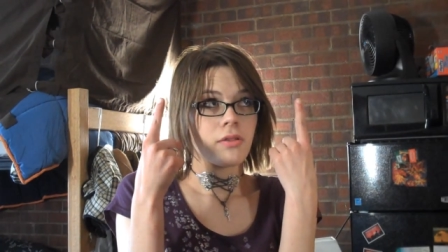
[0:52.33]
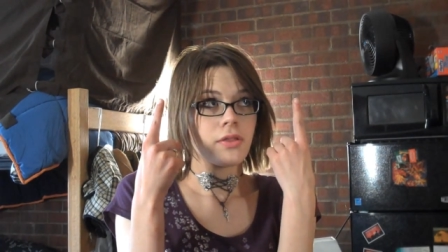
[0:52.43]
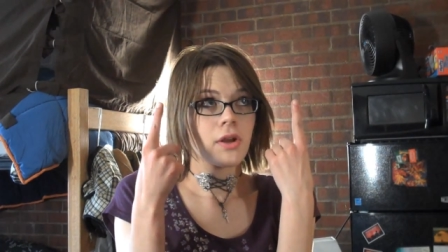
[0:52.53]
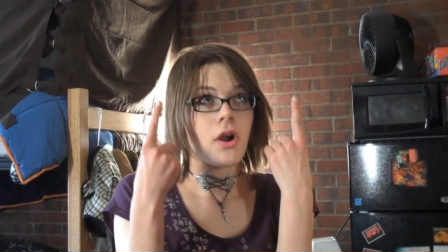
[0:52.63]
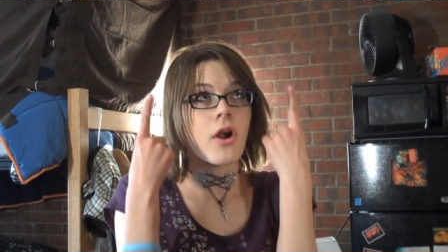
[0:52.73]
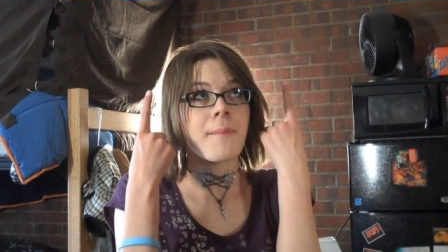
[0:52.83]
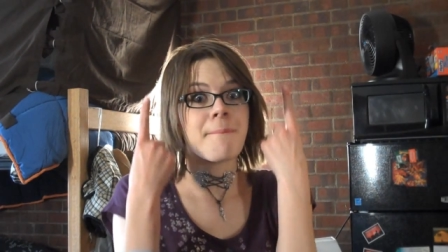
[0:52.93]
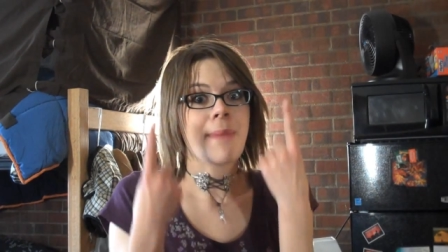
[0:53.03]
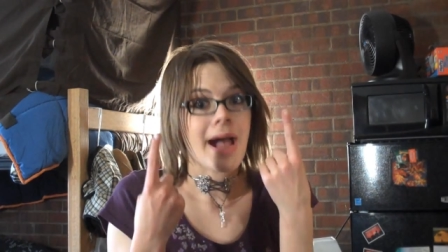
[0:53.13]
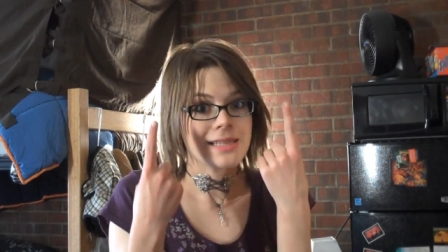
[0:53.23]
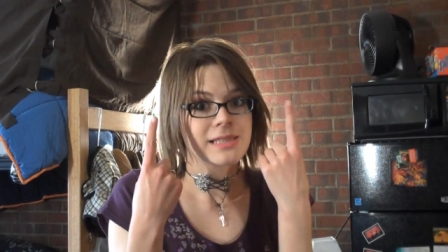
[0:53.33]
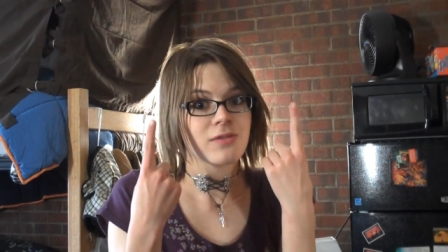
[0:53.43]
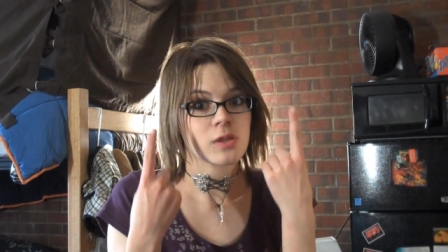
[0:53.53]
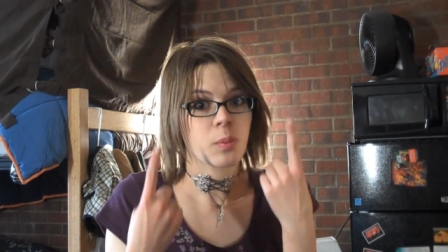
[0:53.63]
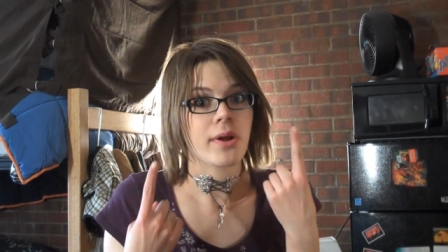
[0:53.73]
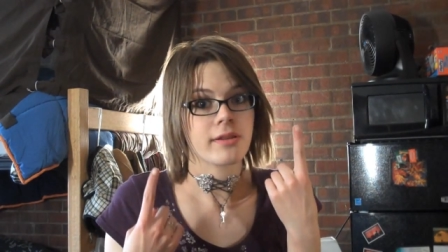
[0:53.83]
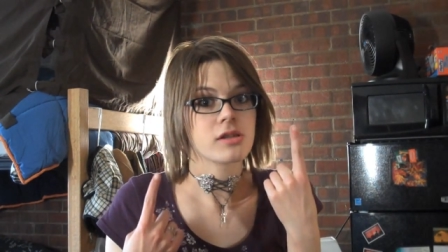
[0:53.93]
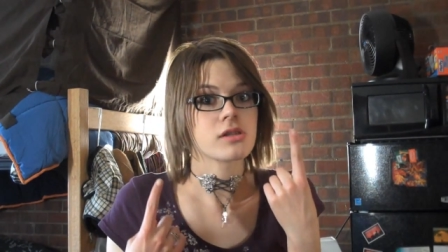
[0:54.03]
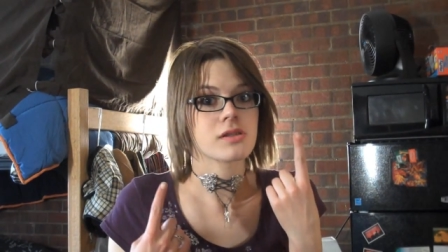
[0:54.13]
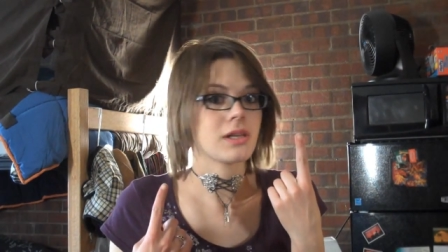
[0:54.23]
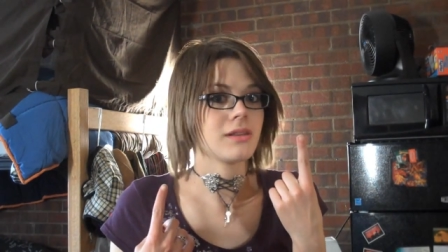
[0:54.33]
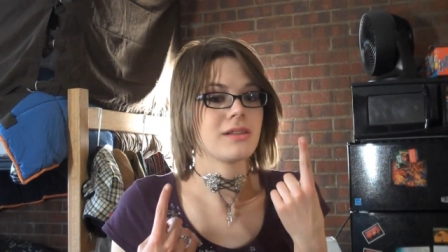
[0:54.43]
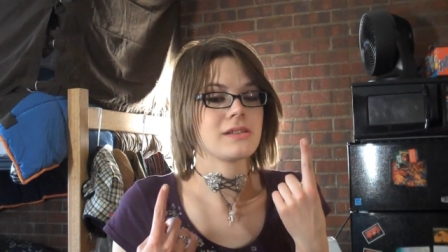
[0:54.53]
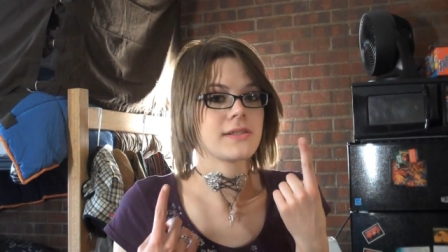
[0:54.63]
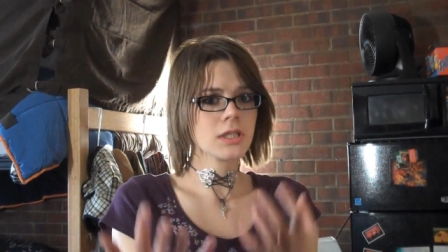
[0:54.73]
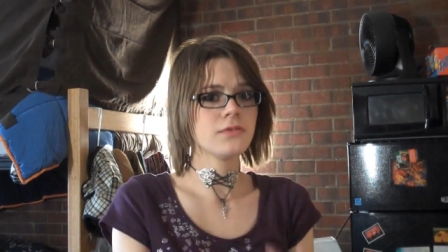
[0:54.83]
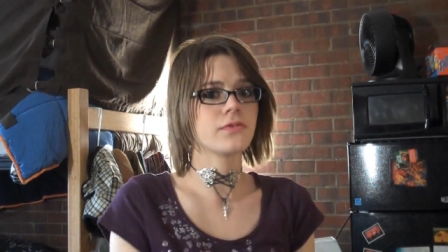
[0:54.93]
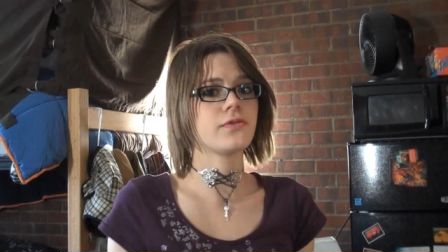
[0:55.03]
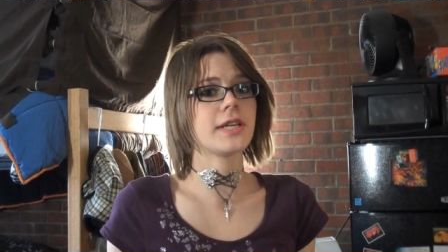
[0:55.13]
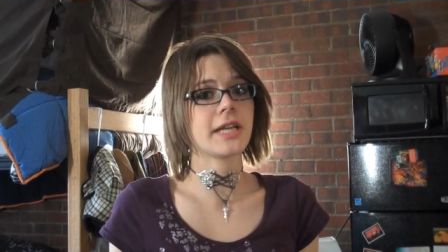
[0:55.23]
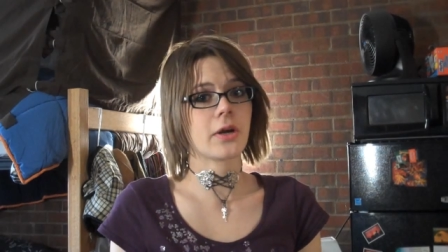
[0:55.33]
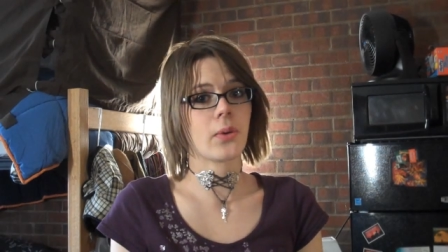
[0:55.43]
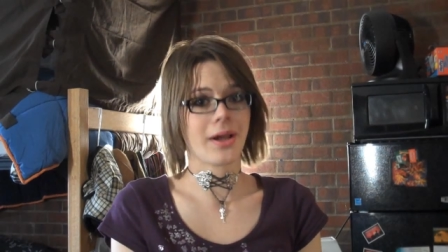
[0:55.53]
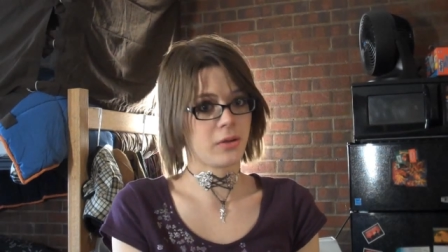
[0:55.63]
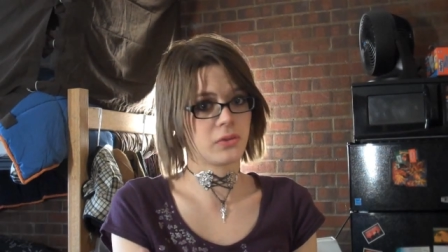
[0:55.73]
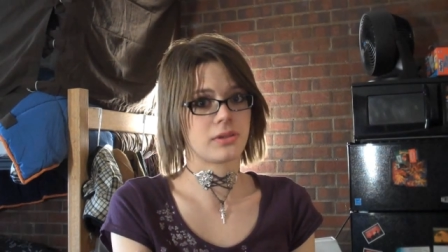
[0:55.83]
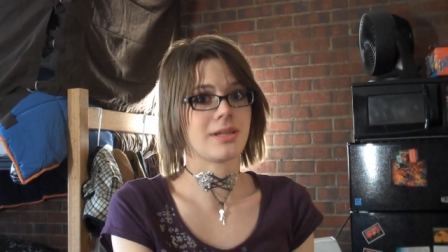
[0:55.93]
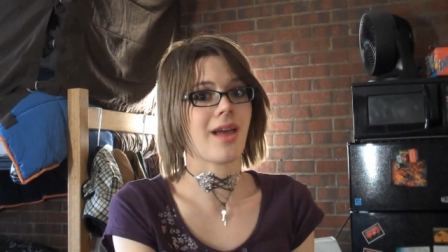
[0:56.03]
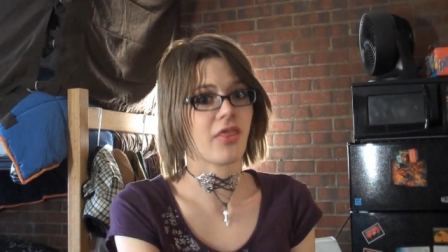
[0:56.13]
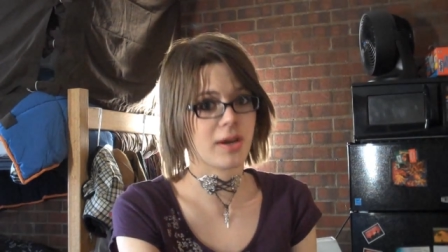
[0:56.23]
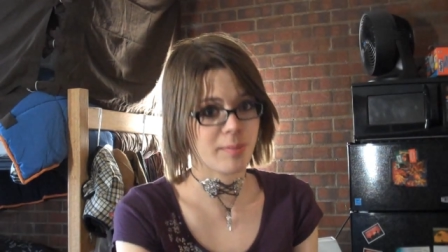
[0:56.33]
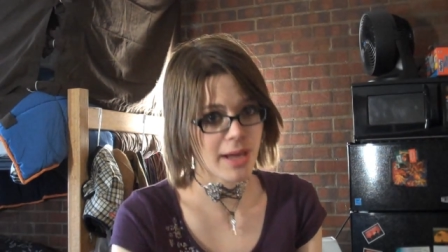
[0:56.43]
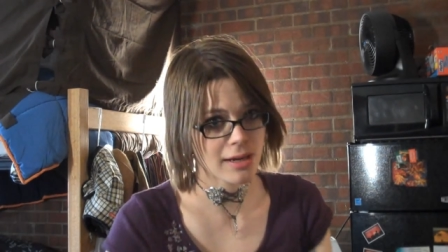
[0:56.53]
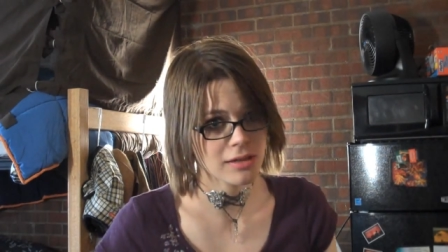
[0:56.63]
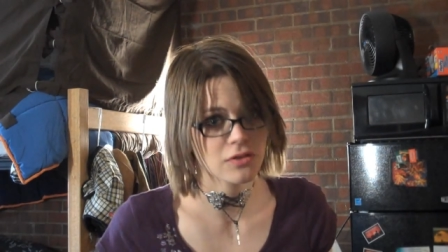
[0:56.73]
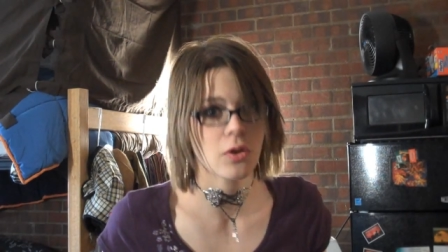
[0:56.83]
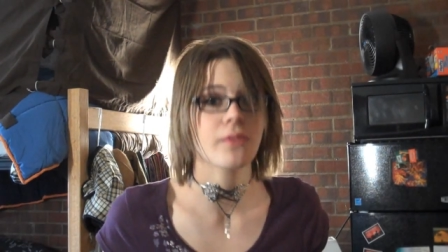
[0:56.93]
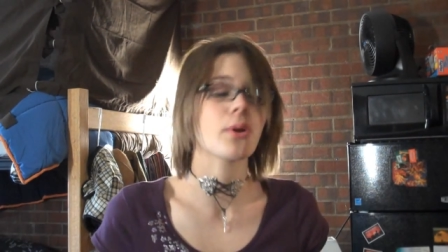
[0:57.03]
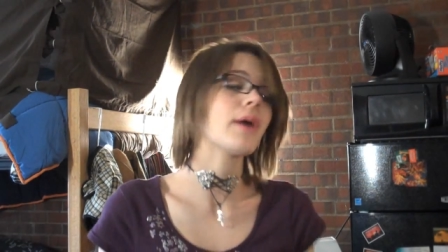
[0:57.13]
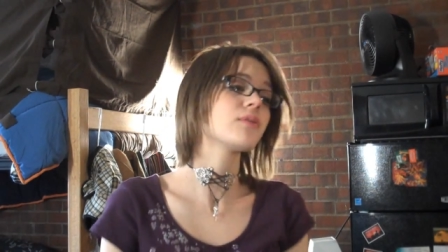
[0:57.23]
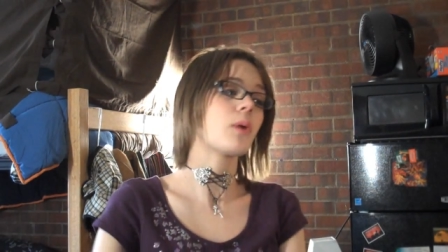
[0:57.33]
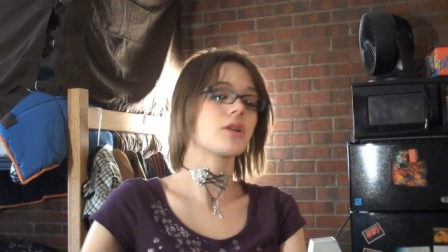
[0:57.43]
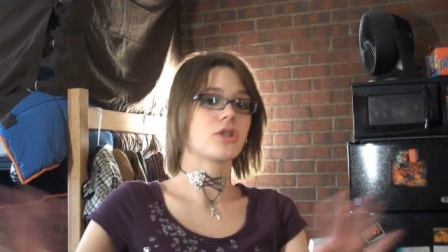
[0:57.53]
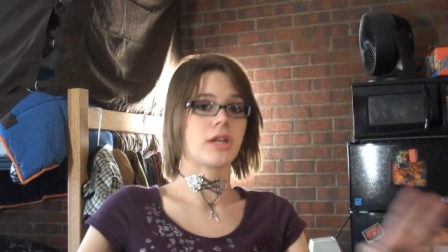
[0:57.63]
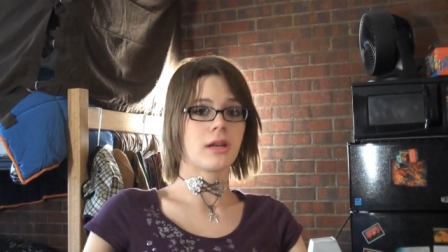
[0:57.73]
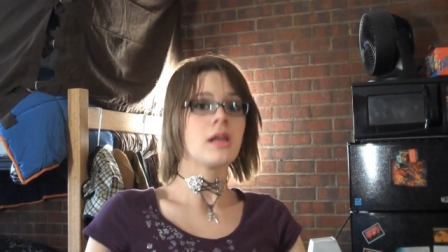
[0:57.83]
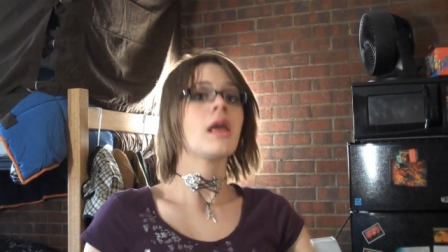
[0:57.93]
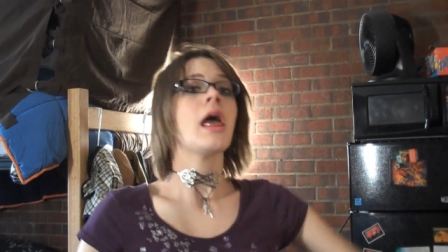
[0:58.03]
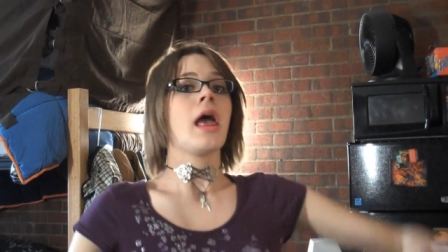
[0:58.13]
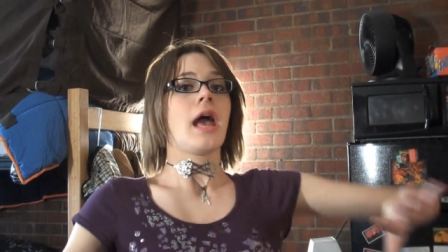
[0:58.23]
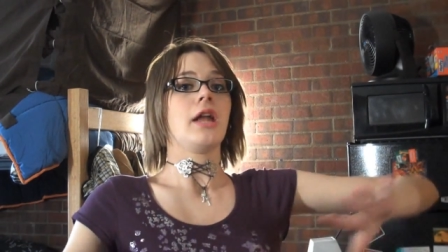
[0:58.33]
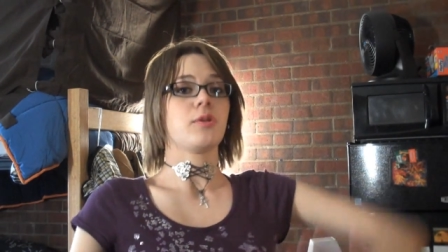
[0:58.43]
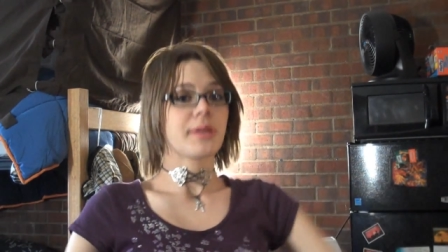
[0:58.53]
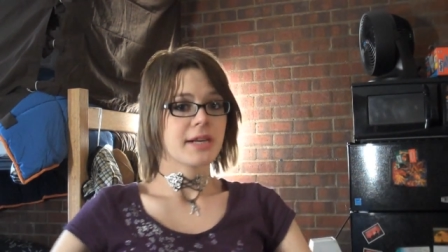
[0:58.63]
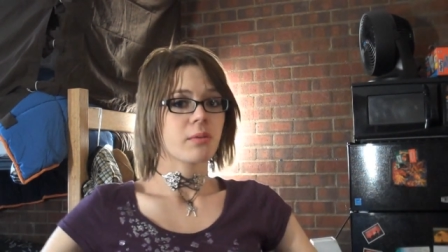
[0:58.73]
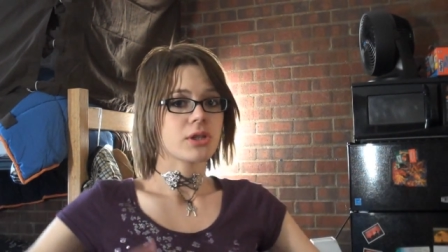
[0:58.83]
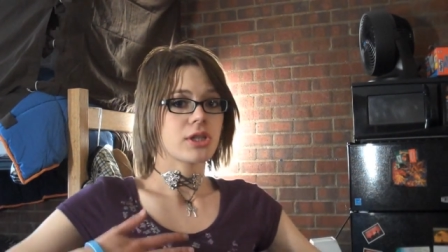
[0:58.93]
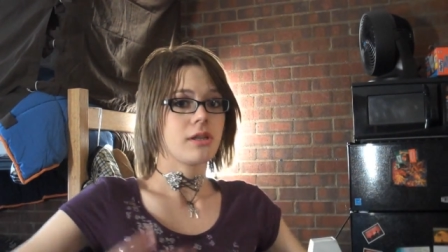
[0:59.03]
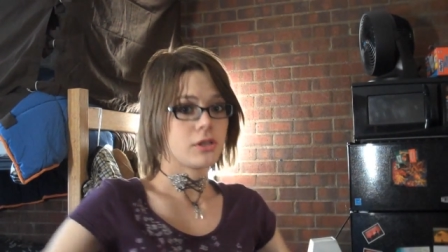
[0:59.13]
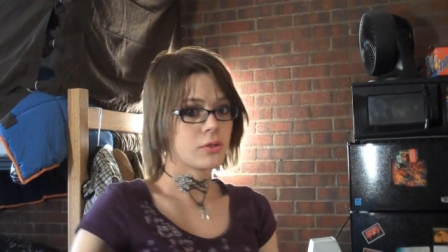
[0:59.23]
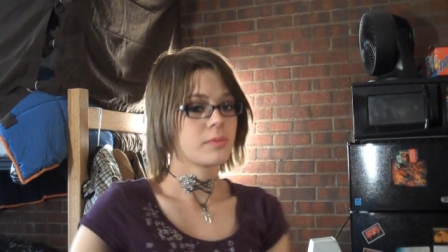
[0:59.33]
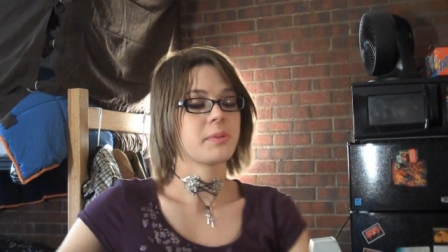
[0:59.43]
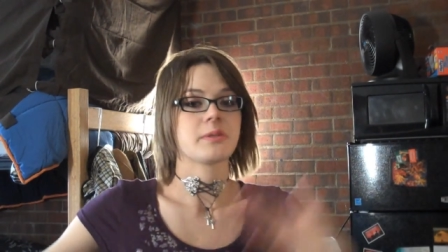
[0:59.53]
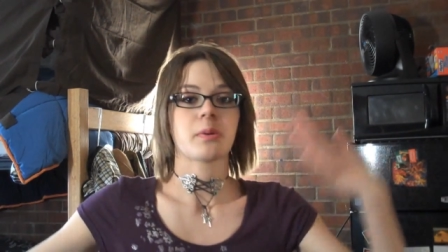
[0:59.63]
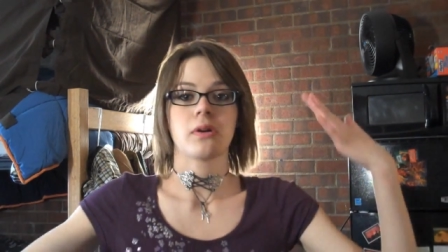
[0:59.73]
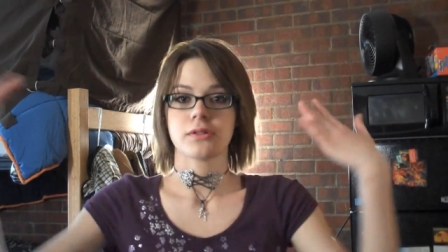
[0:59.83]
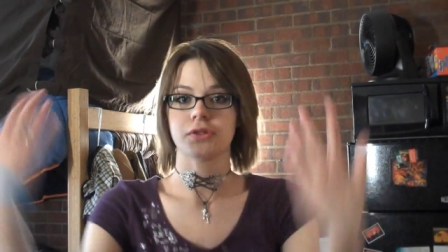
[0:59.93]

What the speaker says: There are massive spoilers in this video. I hold nothing back. So if you haven't watched it, and you're planning on watching it and you don't want to be spoiled,